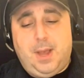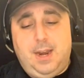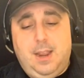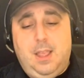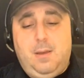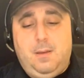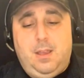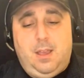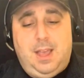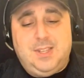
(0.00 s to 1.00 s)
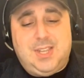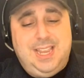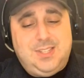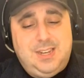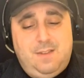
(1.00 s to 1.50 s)
But
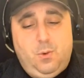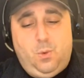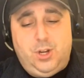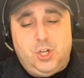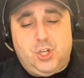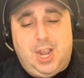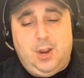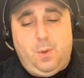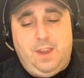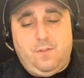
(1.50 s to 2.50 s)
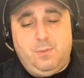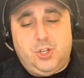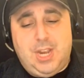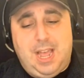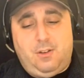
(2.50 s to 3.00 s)
Isaiah's never one to shy away from
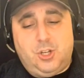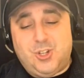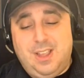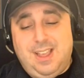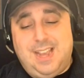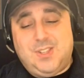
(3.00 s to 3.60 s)
a challenge.